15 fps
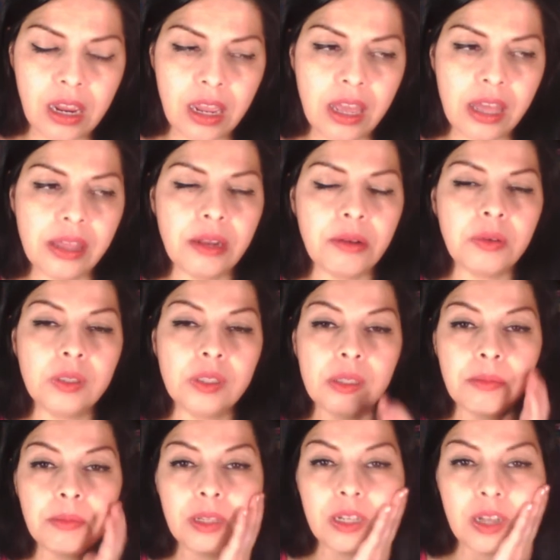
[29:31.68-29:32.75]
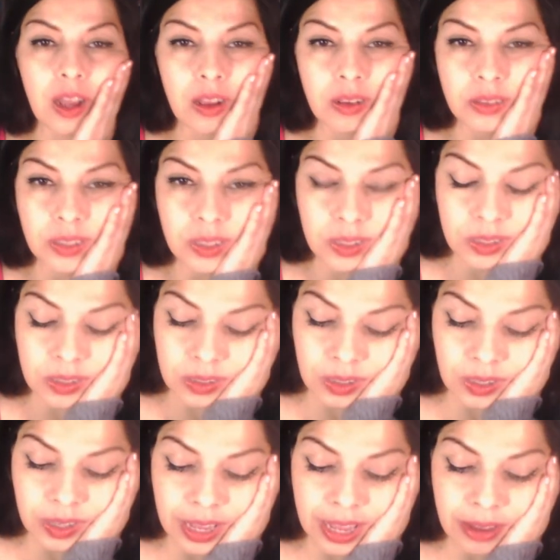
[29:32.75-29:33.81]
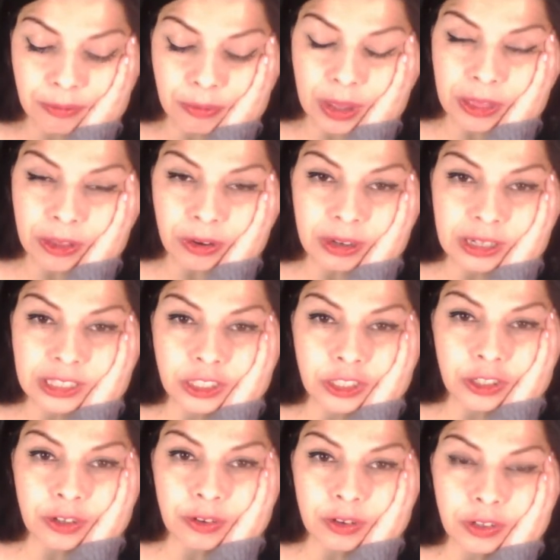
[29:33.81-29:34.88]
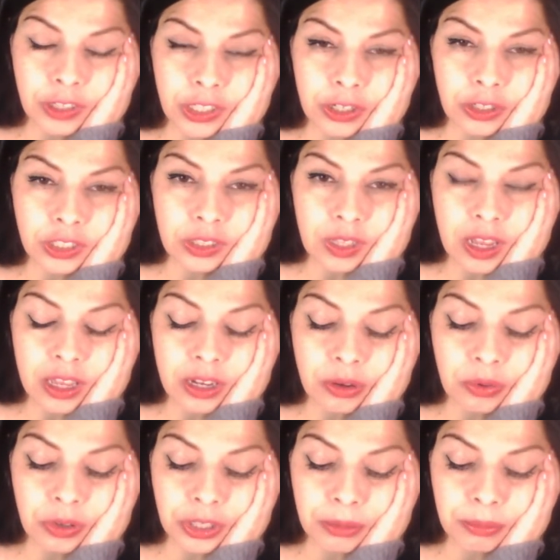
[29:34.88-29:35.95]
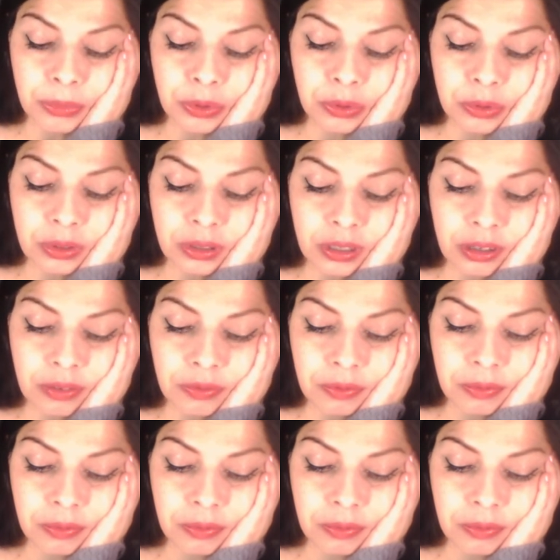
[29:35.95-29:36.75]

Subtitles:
and there was something else. Okay, whether it's your sun or your moon,